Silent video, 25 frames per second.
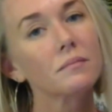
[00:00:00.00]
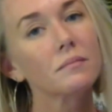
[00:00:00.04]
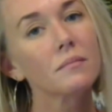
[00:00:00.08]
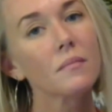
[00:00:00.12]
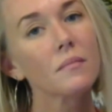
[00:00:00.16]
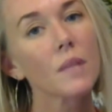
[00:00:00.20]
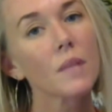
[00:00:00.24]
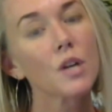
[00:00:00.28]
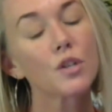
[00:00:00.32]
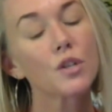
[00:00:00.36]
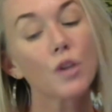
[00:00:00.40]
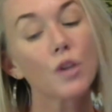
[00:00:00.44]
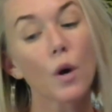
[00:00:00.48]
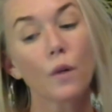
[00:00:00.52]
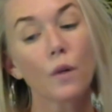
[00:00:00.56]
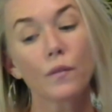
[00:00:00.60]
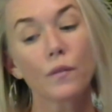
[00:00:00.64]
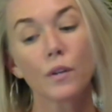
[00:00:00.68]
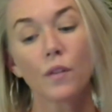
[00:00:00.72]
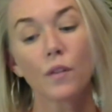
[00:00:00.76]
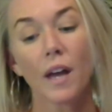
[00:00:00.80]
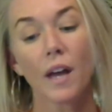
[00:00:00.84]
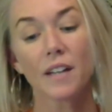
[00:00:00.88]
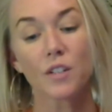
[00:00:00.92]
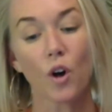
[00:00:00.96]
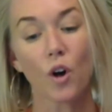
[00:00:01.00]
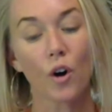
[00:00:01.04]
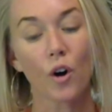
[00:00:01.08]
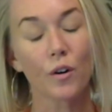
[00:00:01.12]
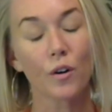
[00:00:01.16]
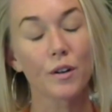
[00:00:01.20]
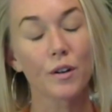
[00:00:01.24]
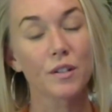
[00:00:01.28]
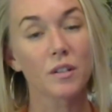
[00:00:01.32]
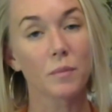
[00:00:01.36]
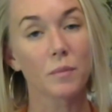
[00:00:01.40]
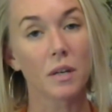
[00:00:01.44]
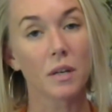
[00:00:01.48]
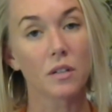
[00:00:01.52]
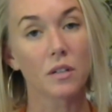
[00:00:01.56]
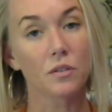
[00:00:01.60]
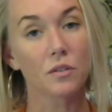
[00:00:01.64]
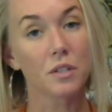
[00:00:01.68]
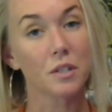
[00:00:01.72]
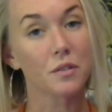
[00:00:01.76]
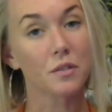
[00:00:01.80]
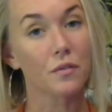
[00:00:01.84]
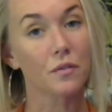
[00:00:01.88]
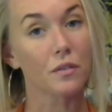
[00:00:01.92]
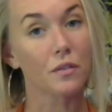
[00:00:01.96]
so if you'd like to harness some
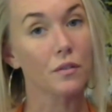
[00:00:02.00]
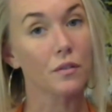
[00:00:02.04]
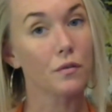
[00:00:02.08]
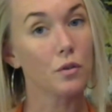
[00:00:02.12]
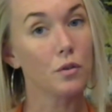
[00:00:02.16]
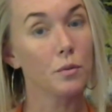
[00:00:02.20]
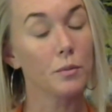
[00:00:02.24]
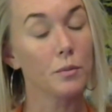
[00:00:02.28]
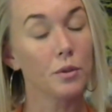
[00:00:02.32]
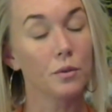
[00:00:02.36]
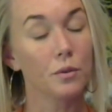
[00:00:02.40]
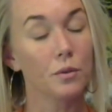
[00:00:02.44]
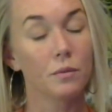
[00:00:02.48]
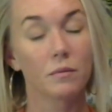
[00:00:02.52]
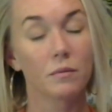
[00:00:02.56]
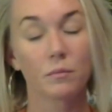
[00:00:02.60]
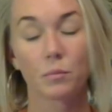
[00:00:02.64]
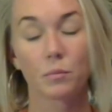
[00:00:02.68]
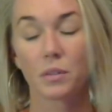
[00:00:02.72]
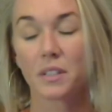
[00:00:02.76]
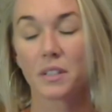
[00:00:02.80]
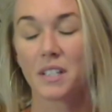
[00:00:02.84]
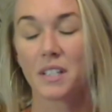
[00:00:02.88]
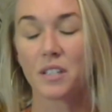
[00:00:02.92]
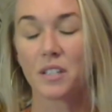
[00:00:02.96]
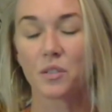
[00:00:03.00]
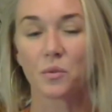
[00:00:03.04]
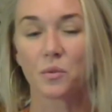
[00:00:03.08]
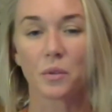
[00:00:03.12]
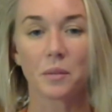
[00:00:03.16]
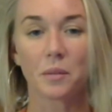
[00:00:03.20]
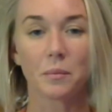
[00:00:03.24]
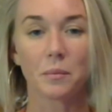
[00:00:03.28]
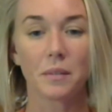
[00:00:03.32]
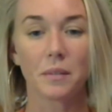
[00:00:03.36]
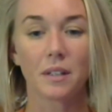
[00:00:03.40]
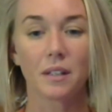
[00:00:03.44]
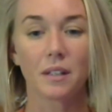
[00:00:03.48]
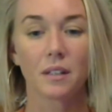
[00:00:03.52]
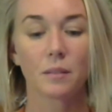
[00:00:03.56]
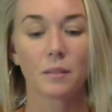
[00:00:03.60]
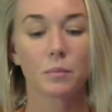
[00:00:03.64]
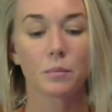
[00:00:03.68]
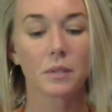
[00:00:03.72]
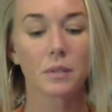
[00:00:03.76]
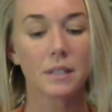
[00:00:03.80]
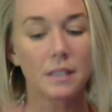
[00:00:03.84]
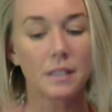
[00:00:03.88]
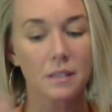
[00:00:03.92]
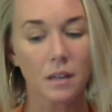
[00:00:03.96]
energies for the full moon, please join me.
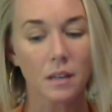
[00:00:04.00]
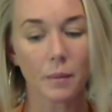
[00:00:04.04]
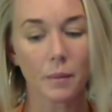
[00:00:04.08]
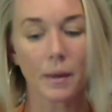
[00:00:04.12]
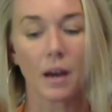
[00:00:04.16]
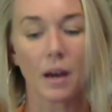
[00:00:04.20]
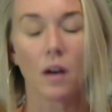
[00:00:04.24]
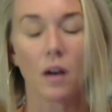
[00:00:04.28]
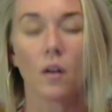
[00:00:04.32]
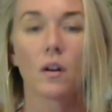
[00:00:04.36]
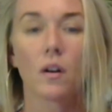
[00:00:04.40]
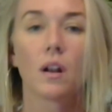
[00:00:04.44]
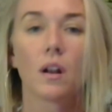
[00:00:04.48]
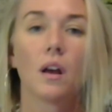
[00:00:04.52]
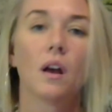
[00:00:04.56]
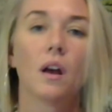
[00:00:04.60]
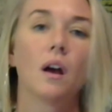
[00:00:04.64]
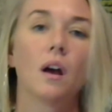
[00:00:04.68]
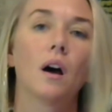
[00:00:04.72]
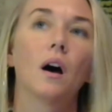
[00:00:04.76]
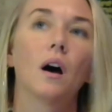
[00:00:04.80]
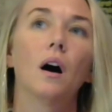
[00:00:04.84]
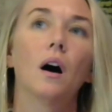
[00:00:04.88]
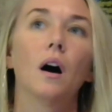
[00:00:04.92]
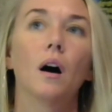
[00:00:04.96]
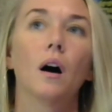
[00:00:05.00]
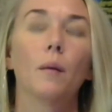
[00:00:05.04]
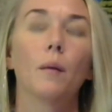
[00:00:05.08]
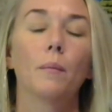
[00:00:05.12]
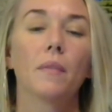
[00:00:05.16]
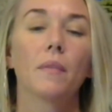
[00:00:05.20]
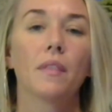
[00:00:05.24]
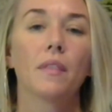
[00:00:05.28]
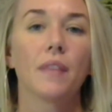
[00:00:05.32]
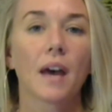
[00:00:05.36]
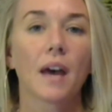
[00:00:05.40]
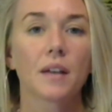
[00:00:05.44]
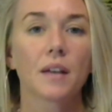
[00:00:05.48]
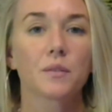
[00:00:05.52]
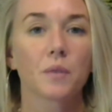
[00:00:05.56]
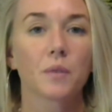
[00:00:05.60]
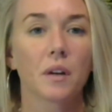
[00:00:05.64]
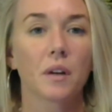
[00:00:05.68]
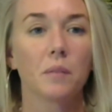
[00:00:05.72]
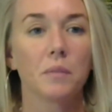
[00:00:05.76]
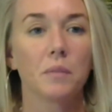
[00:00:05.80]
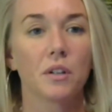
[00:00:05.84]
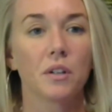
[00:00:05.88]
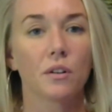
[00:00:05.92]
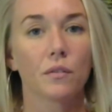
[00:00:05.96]
Please come out. That's what
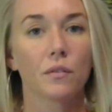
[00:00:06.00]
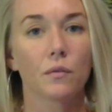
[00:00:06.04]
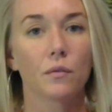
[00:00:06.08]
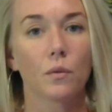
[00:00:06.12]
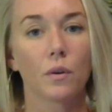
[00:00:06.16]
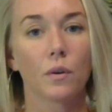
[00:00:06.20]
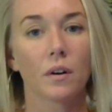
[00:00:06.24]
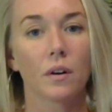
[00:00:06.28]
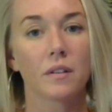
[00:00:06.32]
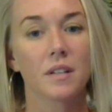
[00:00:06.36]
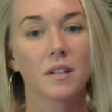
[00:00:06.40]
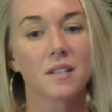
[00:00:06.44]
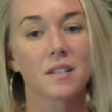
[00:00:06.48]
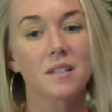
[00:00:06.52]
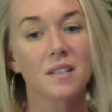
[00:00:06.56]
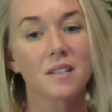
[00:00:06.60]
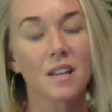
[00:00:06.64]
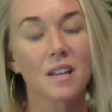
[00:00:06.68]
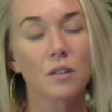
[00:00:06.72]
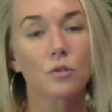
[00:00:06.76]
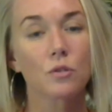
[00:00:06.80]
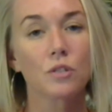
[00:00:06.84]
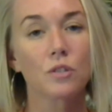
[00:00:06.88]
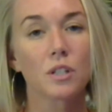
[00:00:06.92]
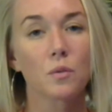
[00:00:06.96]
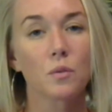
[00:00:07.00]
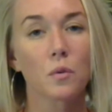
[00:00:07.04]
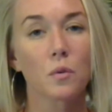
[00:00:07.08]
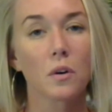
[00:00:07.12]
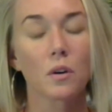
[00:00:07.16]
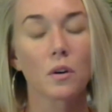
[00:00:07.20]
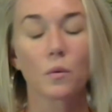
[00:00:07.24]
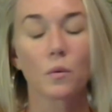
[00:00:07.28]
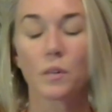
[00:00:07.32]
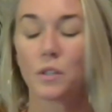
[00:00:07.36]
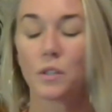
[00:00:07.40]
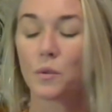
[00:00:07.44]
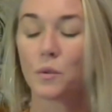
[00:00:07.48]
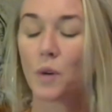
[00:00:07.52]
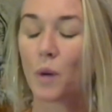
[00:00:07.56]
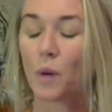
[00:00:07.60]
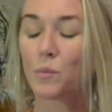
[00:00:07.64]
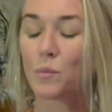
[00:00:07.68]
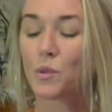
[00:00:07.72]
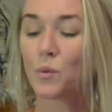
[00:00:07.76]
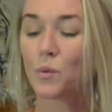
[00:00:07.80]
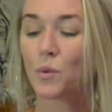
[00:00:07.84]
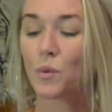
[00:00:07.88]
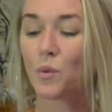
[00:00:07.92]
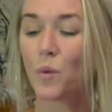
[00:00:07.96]
I'm here for. This is energy work. When you come
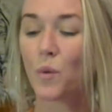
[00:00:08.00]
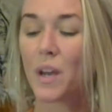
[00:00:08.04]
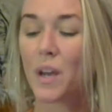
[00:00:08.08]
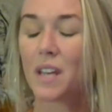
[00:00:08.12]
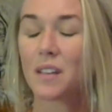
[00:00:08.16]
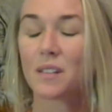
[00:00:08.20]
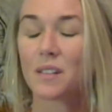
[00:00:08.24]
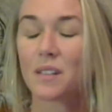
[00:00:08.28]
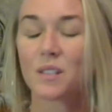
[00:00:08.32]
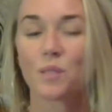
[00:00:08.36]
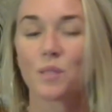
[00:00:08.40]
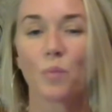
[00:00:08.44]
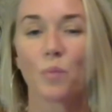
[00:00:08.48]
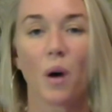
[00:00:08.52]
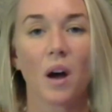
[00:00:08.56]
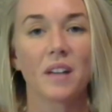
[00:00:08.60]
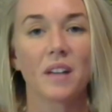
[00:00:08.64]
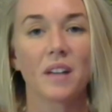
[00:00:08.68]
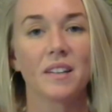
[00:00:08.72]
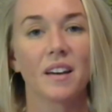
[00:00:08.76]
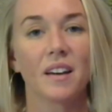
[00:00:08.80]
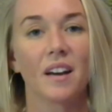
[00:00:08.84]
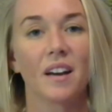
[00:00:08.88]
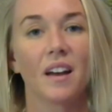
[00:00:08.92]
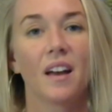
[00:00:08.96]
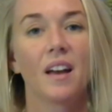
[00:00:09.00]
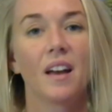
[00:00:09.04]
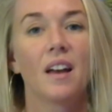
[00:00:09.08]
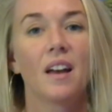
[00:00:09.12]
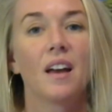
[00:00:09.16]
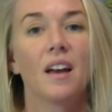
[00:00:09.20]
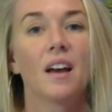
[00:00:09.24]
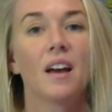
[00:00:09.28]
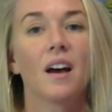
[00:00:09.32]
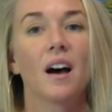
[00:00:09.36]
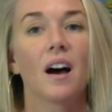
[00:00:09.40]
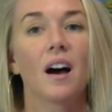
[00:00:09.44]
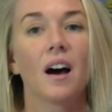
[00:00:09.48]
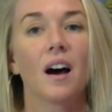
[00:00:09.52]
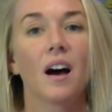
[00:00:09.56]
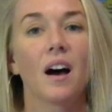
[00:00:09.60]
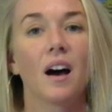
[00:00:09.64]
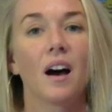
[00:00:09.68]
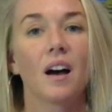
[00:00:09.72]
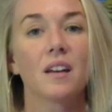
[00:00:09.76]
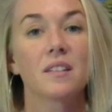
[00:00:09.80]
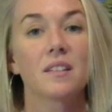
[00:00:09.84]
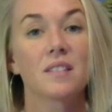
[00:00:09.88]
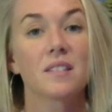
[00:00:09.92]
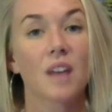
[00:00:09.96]
to an awakened Sponda
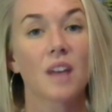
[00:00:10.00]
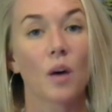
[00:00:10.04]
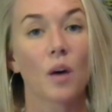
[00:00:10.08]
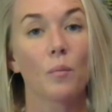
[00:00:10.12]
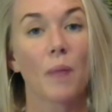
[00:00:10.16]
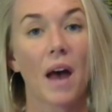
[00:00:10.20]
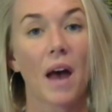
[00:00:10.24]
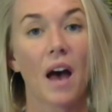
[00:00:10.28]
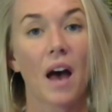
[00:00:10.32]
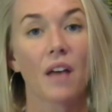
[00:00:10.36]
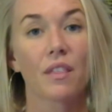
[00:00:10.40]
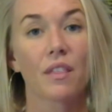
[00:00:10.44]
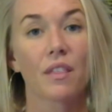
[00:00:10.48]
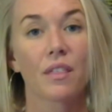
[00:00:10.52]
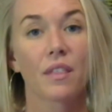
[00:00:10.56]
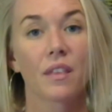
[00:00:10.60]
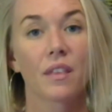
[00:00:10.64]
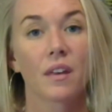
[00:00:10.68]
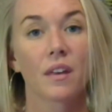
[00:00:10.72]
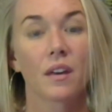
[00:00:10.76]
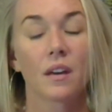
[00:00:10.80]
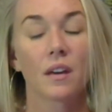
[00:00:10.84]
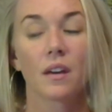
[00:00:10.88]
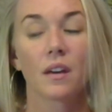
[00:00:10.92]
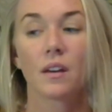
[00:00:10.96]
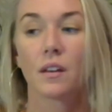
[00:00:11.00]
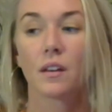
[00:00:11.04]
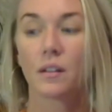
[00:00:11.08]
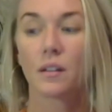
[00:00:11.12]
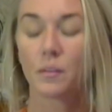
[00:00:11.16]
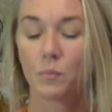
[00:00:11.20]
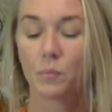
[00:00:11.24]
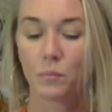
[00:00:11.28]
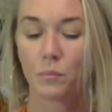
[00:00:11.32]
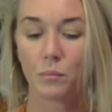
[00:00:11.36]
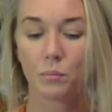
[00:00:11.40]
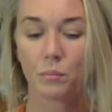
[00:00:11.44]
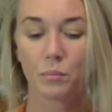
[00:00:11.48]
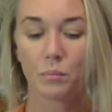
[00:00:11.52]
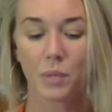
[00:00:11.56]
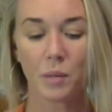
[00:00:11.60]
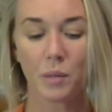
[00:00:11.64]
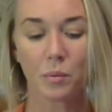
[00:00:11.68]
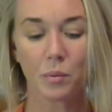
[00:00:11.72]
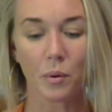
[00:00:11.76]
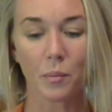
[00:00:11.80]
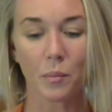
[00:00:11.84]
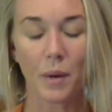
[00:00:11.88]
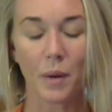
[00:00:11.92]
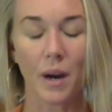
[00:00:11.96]
sound bath, be
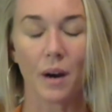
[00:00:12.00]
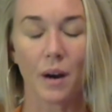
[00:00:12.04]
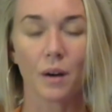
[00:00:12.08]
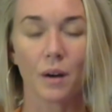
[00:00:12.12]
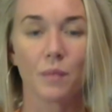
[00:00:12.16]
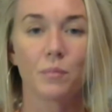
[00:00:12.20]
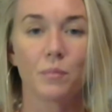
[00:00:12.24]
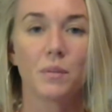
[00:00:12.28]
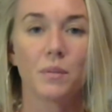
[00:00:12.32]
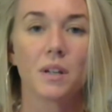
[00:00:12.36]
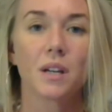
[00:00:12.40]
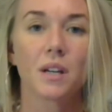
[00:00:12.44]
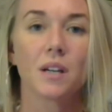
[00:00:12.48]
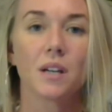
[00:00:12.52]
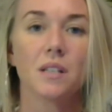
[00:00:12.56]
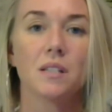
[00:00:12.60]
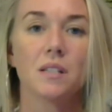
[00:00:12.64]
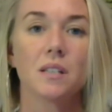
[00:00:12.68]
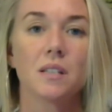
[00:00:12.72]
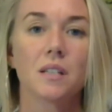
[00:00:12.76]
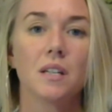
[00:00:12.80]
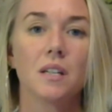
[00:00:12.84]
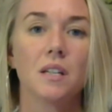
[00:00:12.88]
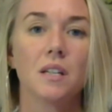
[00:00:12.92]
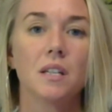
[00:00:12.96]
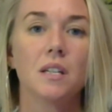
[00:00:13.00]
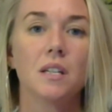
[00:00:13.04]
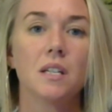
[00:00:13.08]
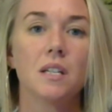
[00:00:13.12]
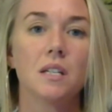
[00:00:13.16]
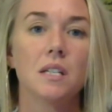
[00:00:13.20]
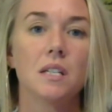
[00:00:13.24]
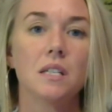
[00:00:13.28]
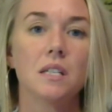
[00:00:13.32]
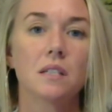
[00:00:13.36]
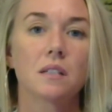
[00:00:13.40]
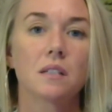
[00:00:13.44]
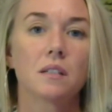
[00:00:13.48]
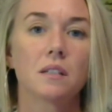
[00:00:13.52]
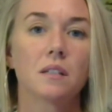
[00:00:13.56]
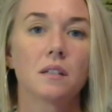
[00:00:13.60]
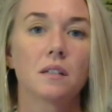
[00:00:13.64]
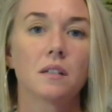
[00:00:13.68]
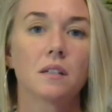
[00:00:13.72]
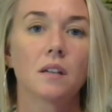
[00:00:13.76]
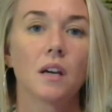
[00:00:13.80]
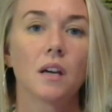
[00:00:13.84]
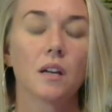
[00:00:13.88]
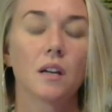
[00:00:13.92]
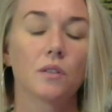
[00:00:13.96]
prepared because it is
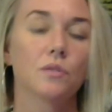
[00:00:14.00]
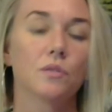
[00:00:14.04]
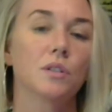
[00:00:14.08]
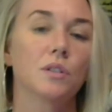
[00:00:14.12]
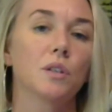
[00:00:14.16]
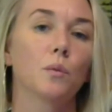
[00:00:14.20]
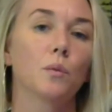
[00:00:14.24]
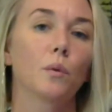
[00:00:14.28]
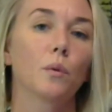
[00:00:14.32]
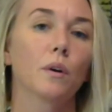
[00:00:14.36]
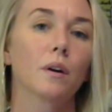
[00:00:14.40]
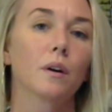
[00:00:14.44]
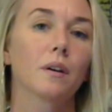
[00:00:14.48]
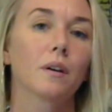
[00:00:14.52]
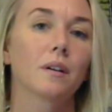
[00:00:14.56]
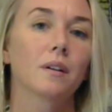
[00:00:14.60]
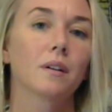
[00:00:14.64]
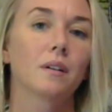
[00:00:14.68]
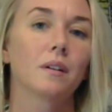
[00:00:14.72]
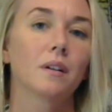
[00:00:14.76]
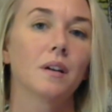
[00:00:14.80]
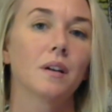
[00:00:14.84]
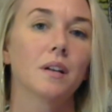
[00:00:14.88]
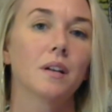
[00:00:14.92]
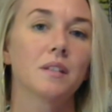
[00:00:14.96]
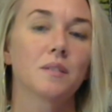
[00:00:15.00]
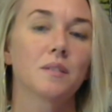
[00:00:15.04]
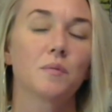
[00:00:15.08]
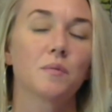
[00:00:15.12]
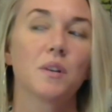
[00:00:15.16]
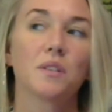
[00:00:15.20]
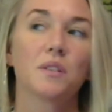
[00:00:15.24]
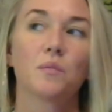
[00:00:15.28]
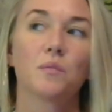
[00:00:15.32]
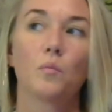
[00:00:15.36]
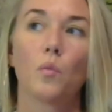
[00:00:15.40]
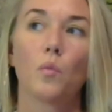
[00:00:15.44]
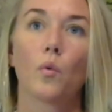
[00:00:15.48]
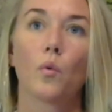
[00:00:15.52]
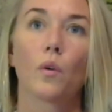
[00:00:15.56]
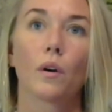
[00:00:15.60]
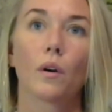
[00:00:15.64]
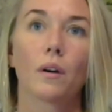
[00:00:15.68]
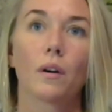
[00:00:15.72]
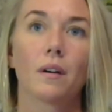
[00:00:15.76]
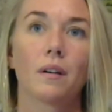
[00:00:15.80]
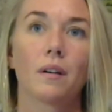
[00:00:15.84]
energy work. It's more.